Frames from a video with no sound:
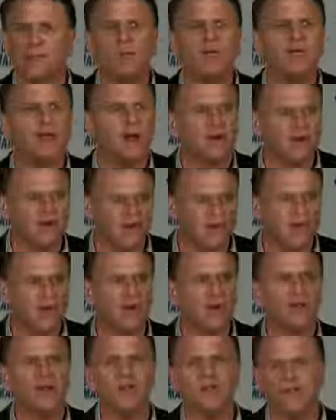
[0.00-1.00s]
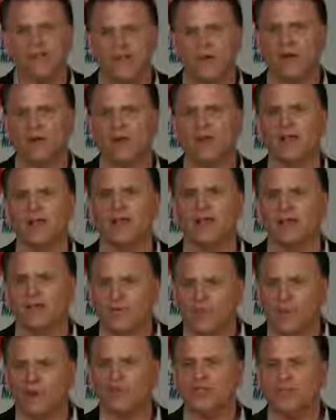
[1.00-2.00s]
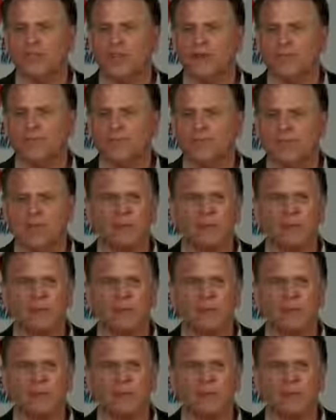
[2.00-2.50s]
We are very, very fortunate.